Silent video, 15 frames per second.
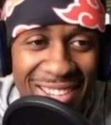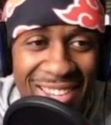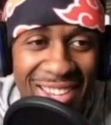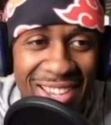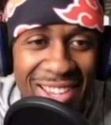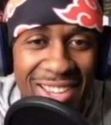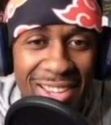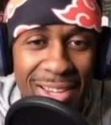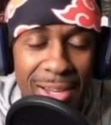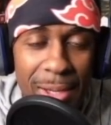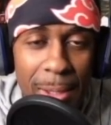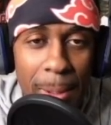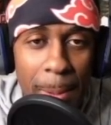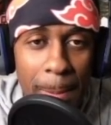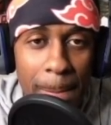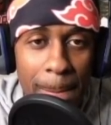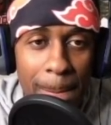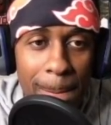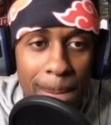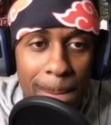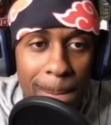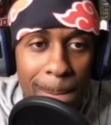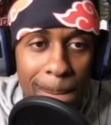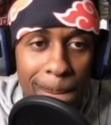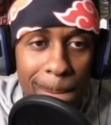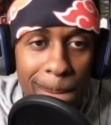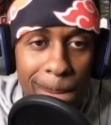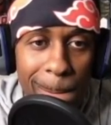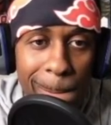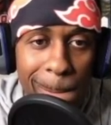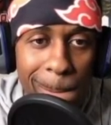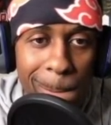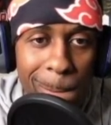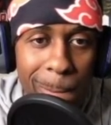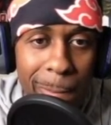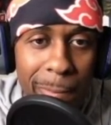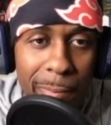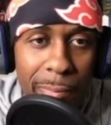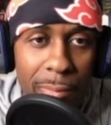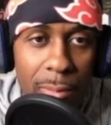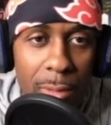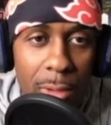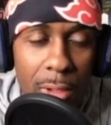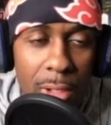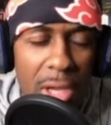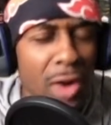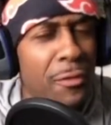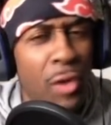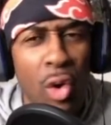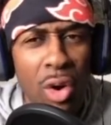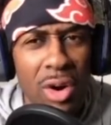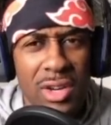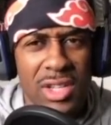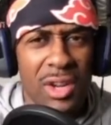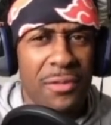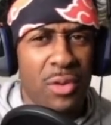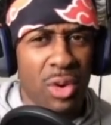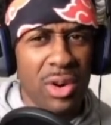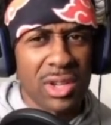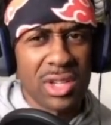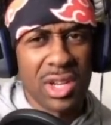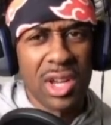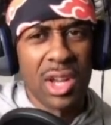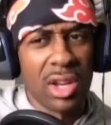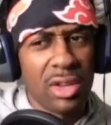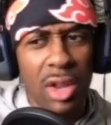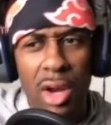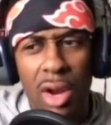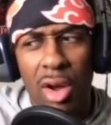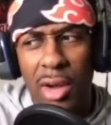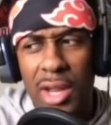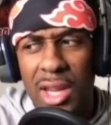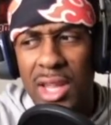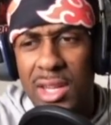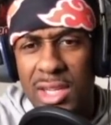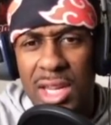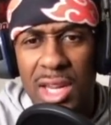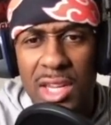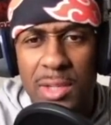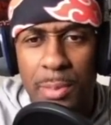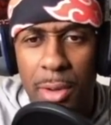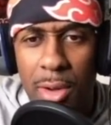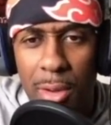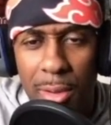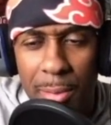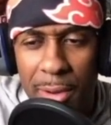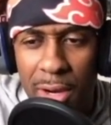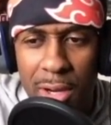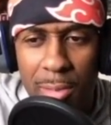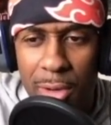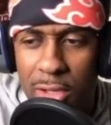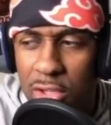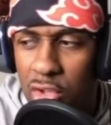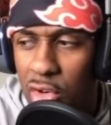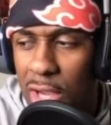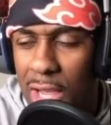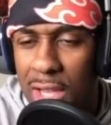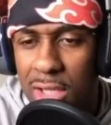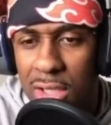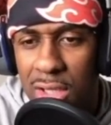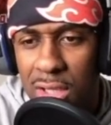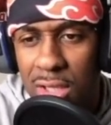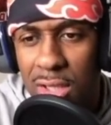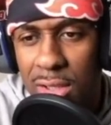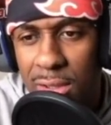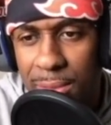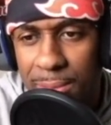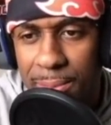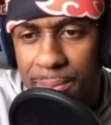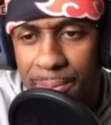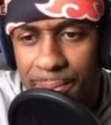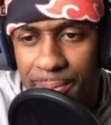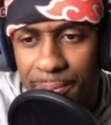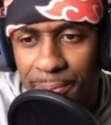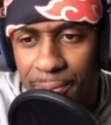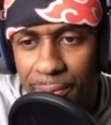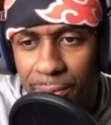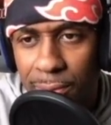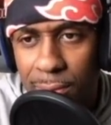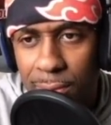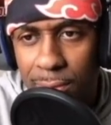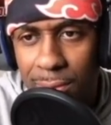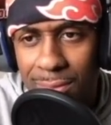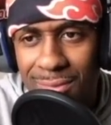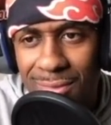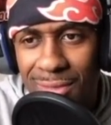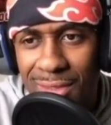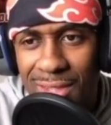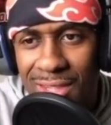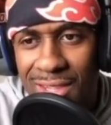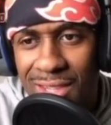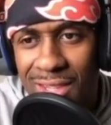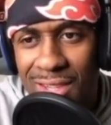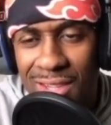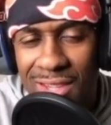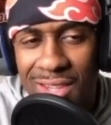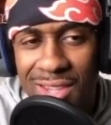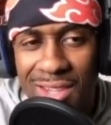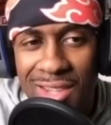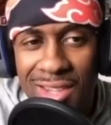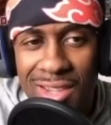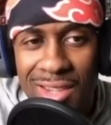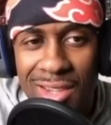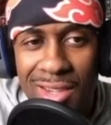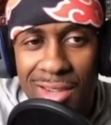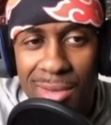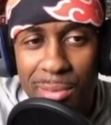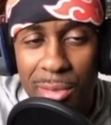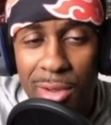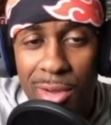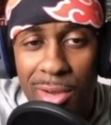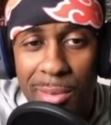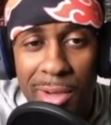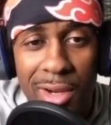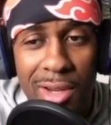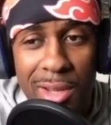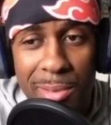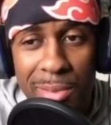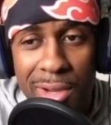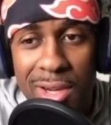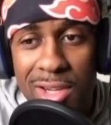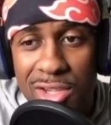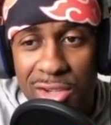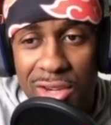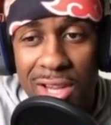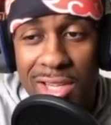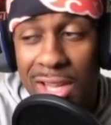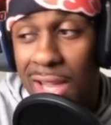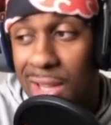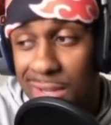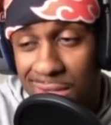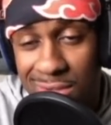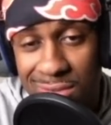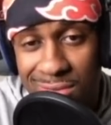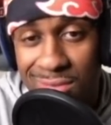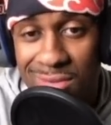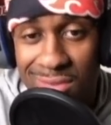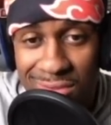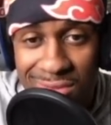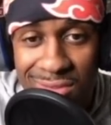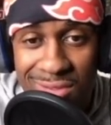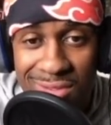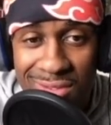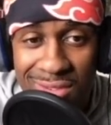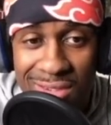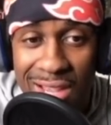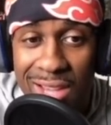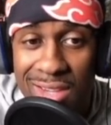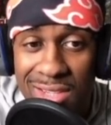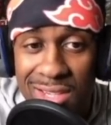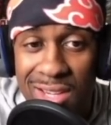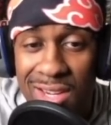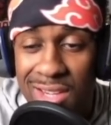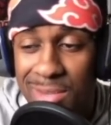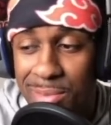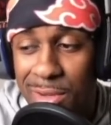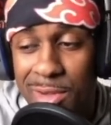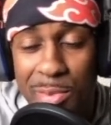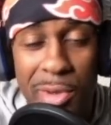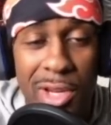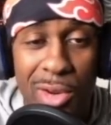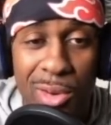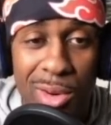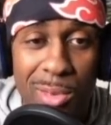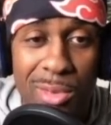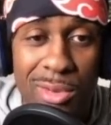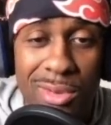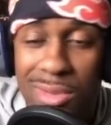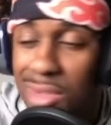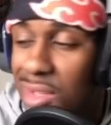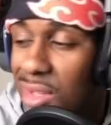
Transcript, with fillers: Yeah. And you know, I would say the German bread is one of the best. Yeah, Sorry of course, about of course. That, no, no, no, it is, it and, is, bro. Uh, American bread's trash. This, in this, in this, no, I don't. I never been there. I can't bro, say American that. bread is trash. I know I can, that. yeah. I can say it is. It's pretty horrible.